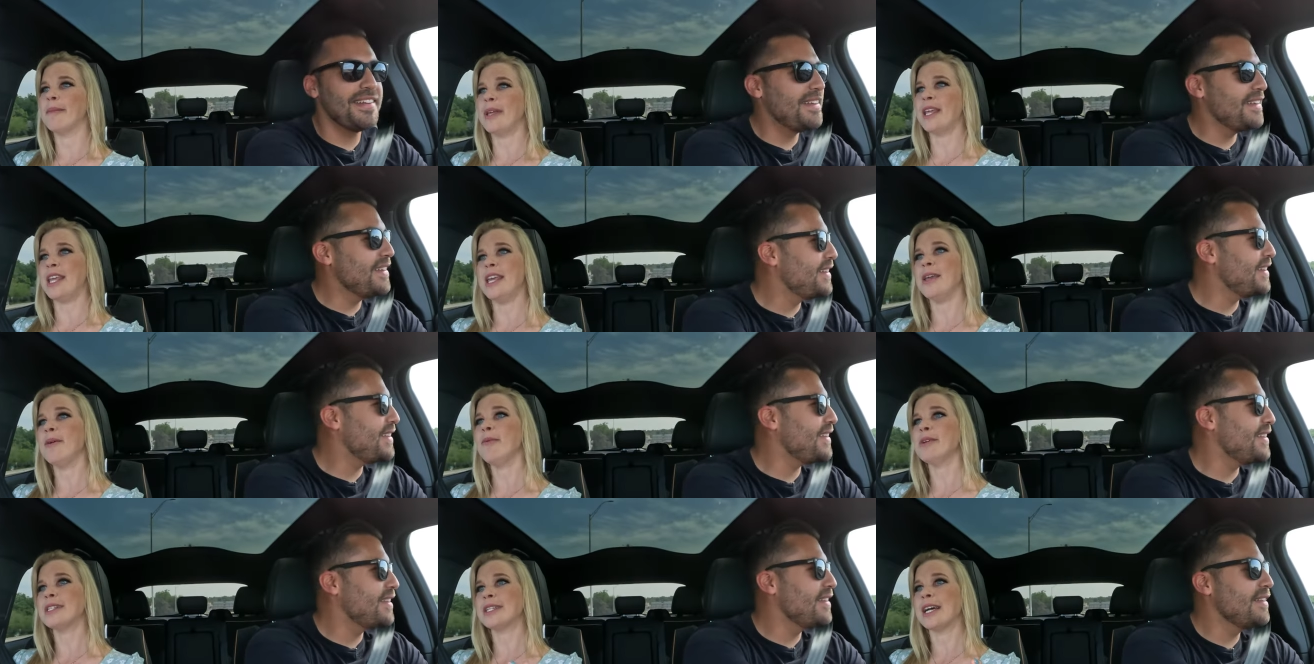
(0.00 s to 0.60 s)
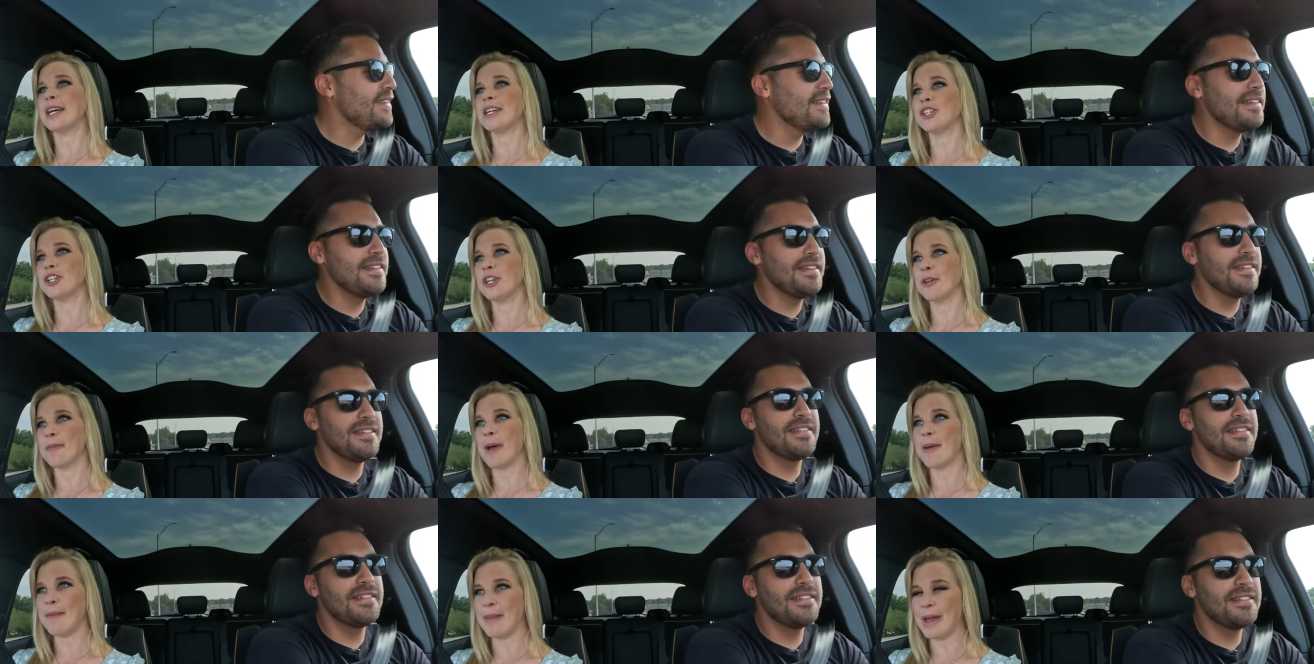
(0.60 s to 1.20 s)
Speaker 1: He was actually my
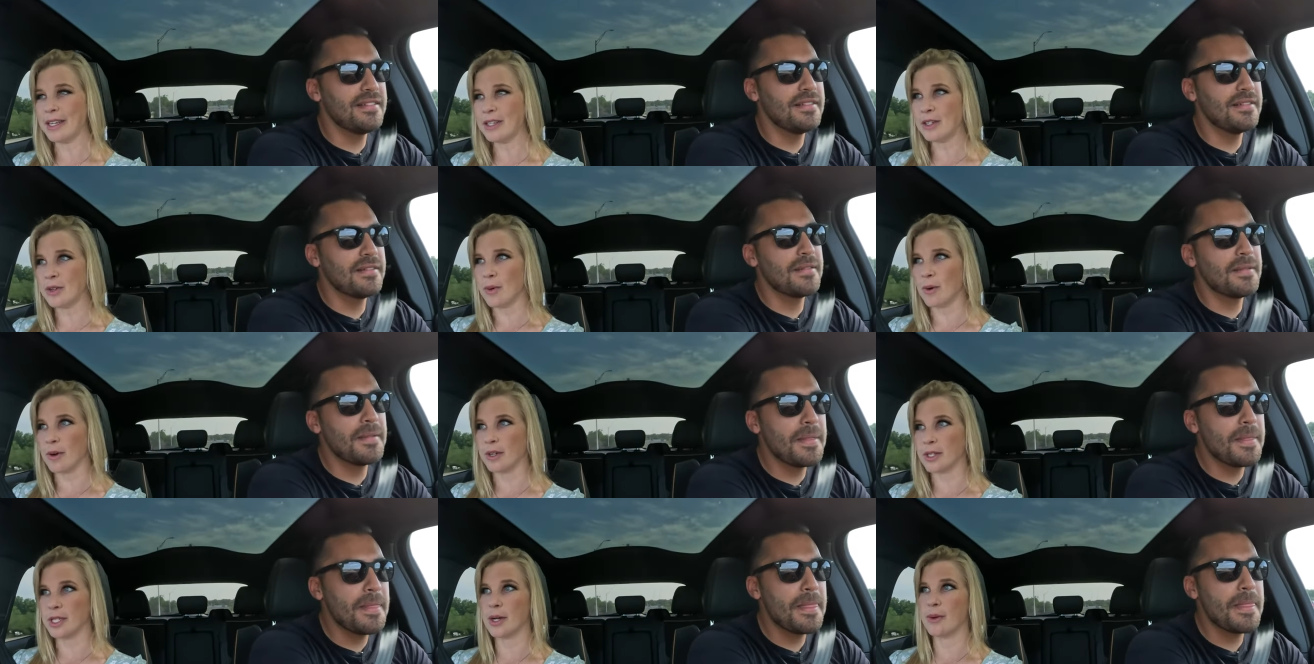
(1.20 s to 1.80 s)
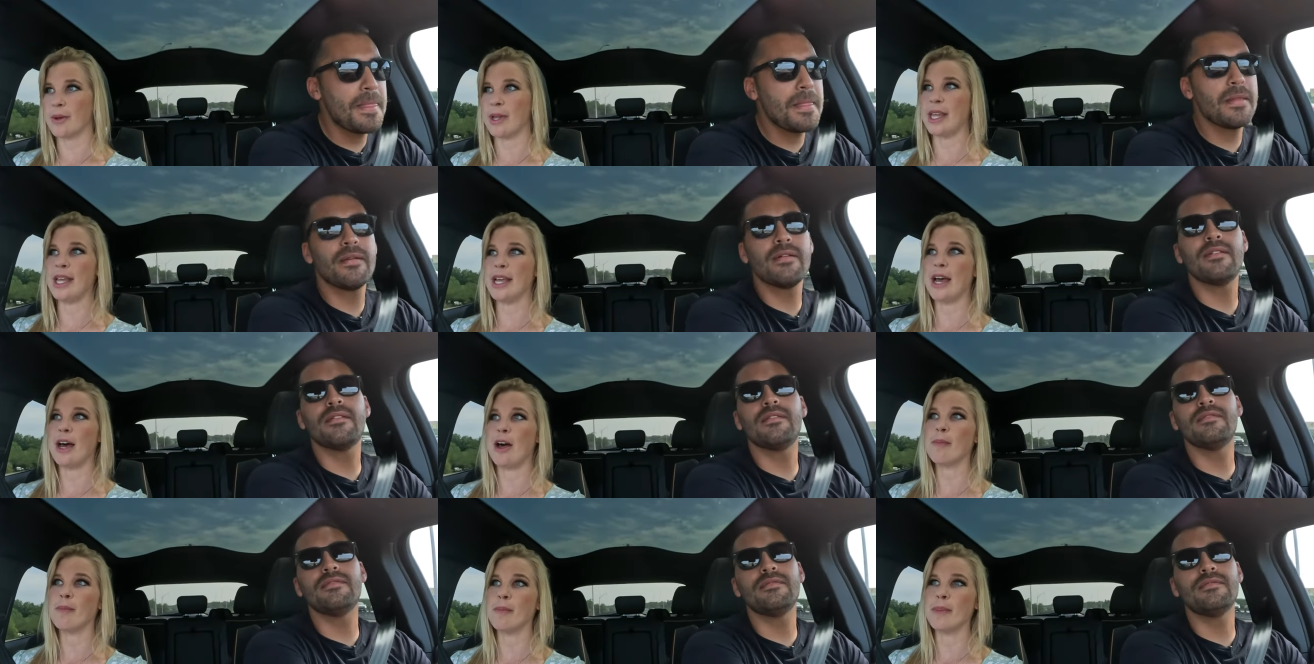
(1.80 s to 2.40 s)
mentor, so he
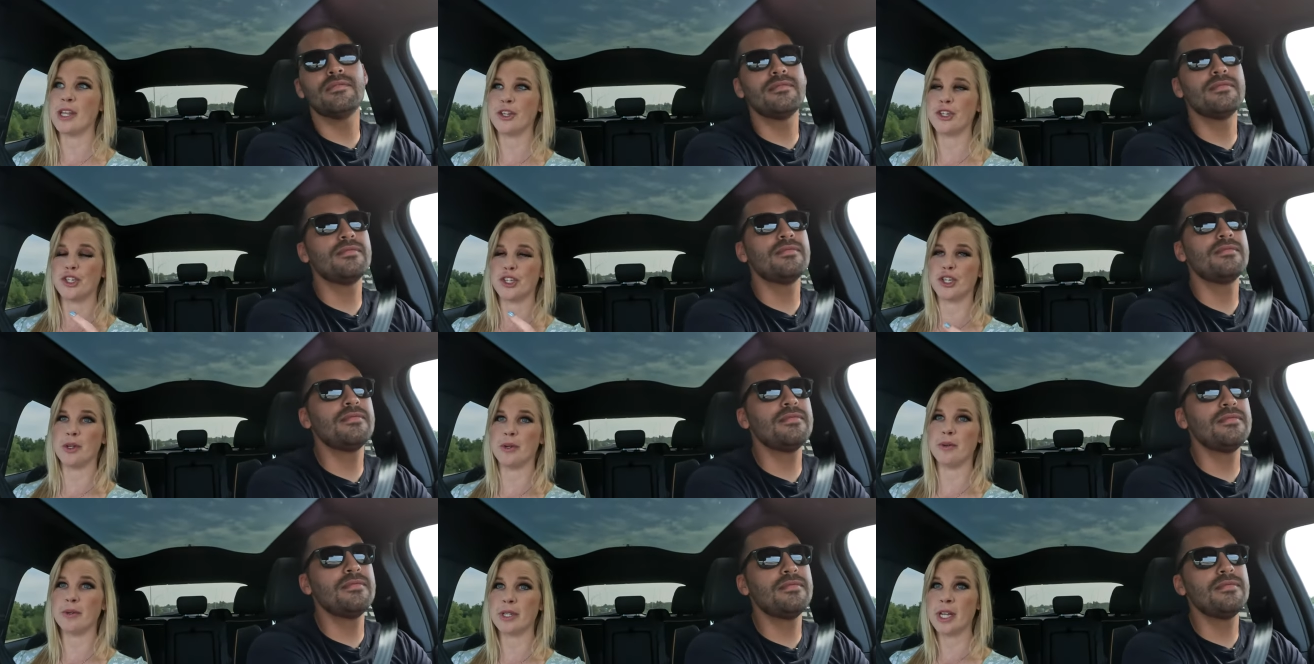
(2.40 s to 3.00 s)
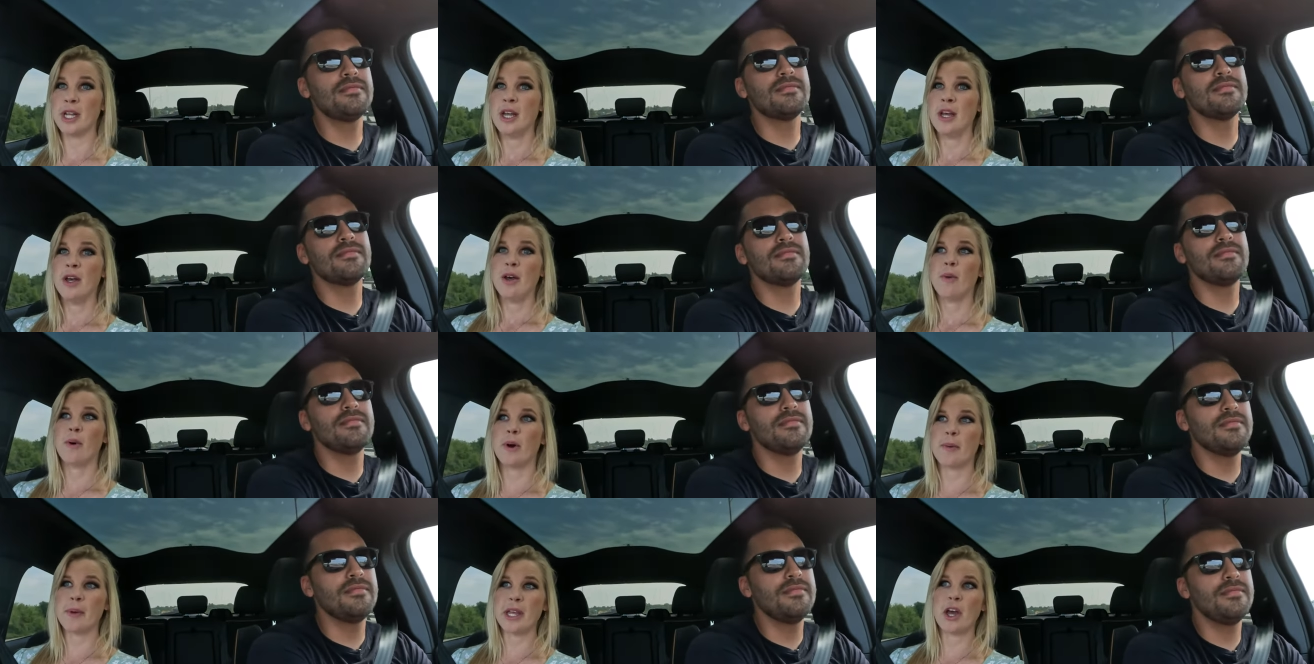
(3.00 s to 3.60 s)
helped me shoot what
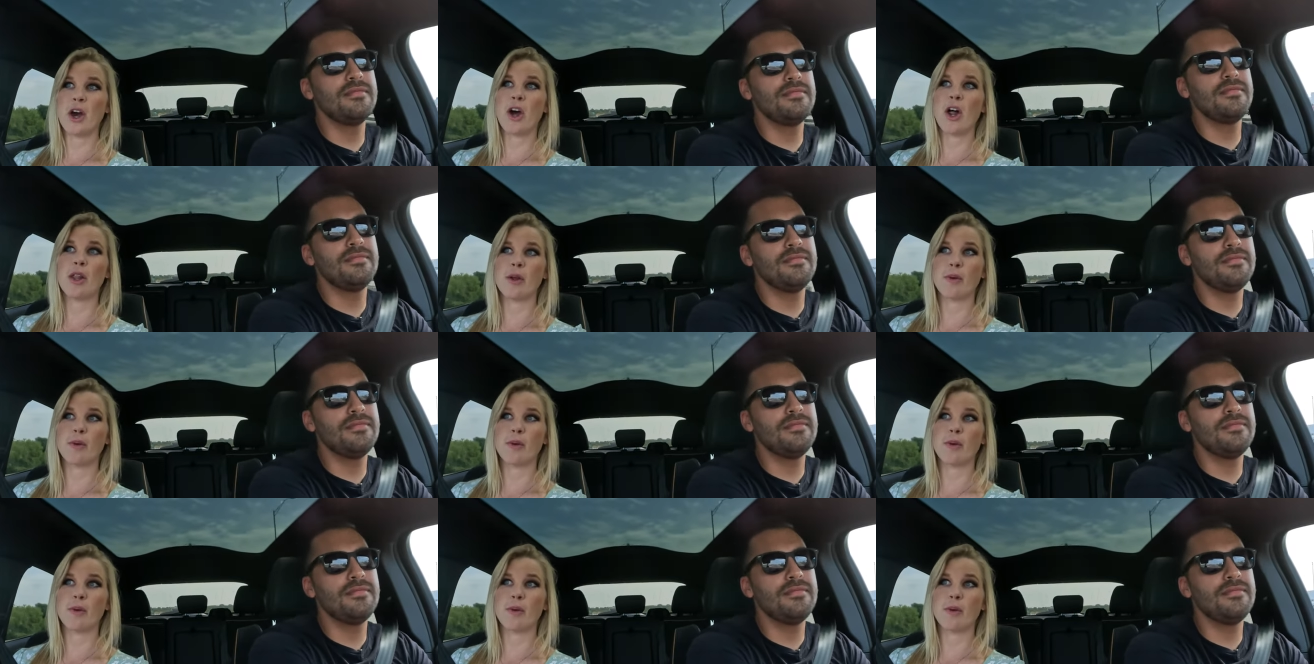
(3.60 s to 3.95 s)
we call a